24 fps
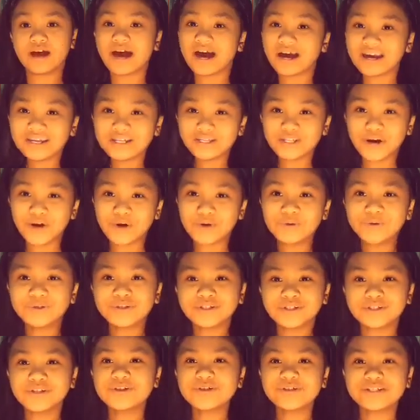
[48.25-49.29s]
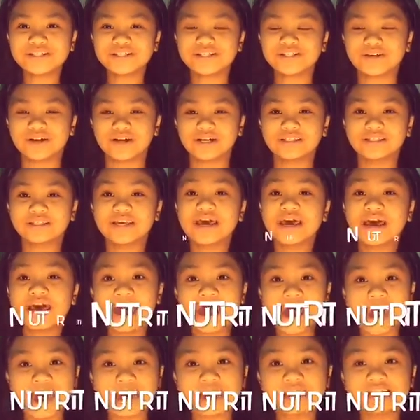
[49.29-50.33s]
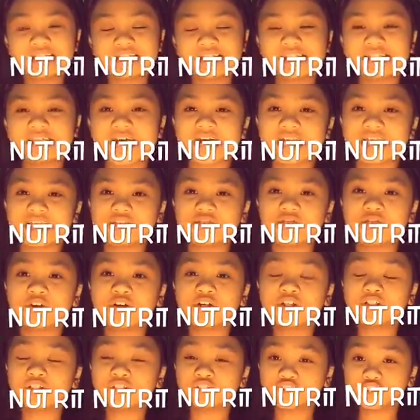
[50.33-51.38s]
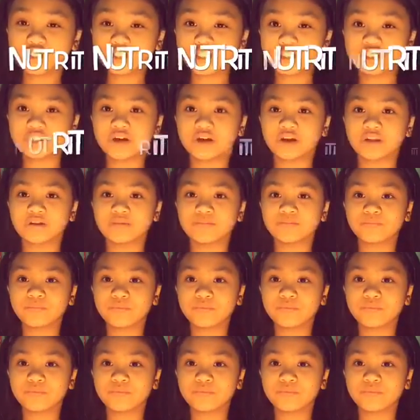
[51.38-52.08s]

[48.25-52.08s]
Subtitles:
I know, NEWSTART. N stands for nutrition.